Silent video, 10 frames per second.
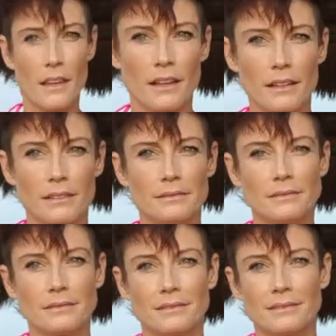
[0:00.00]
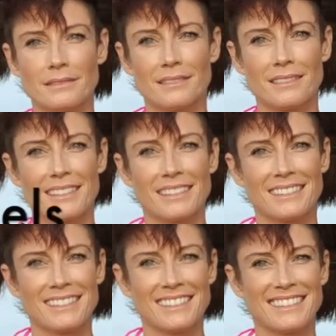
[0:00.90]

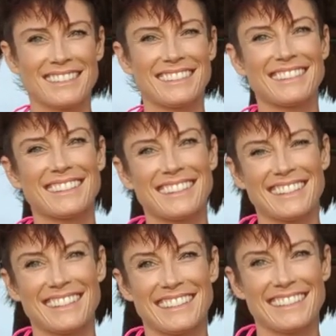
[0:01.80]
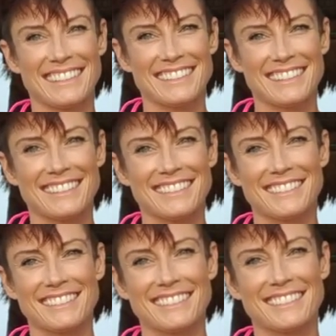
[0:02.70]

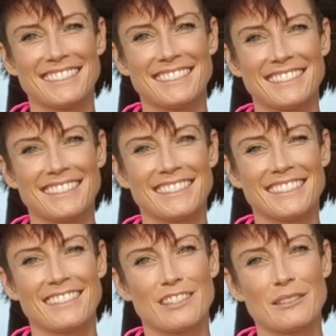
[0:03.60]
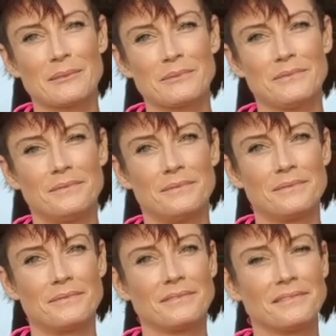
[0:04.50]

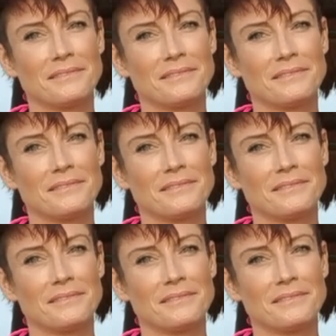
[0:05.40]
This person isn't speaking.